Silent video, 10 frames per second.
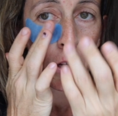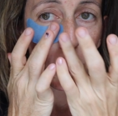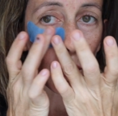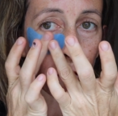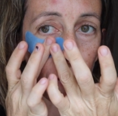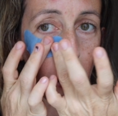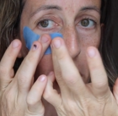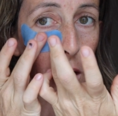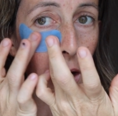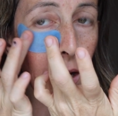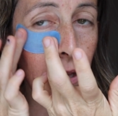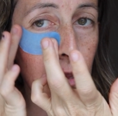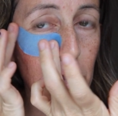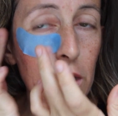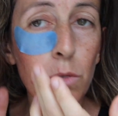So far,
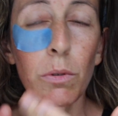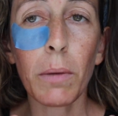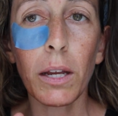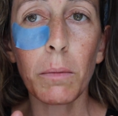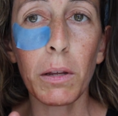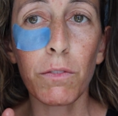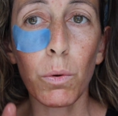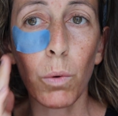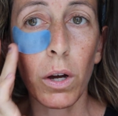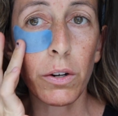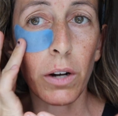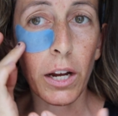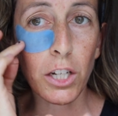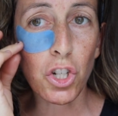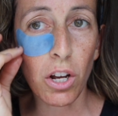these remind me of the Wander
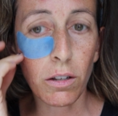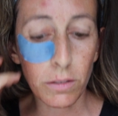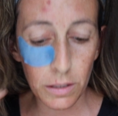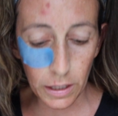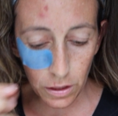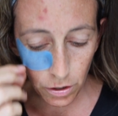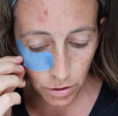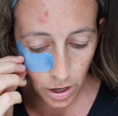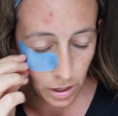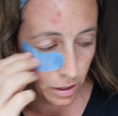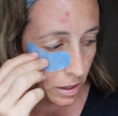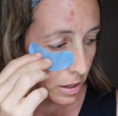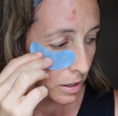Eye Gels. Like they're